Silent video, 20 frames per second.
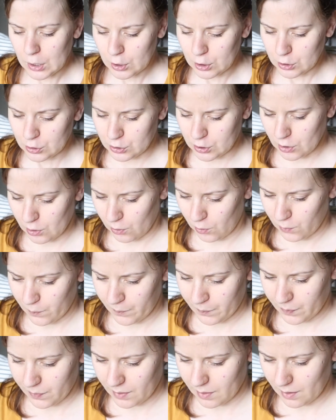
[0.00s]
So
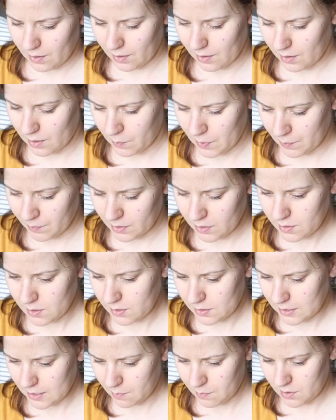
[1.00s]
I'm gonna
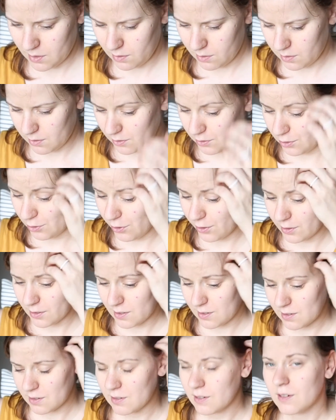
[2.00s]
attempt to do
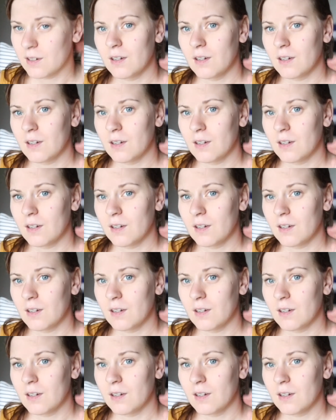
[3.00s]
this